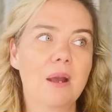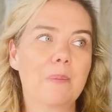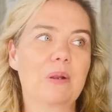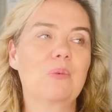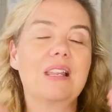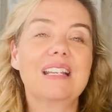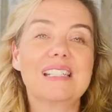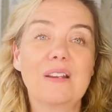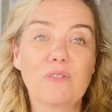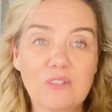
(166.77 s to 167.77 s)
But when they
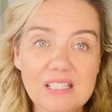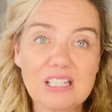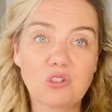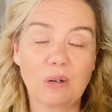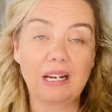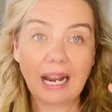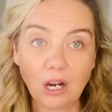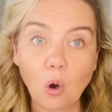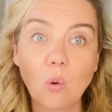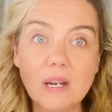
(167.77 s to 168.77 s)
say fizzy drink, I
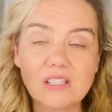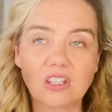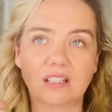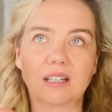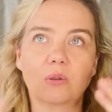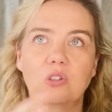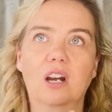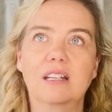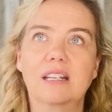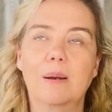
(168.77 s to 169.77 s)
always thought they were
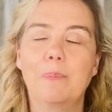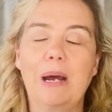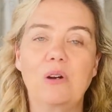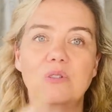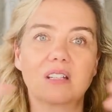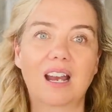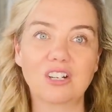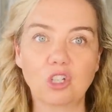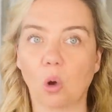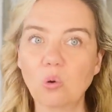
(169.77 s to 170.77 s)
talking about a
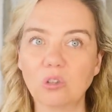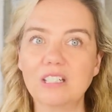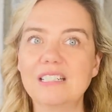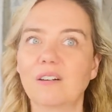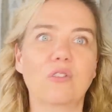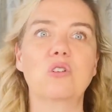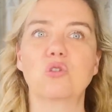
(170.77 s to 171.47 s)
totally different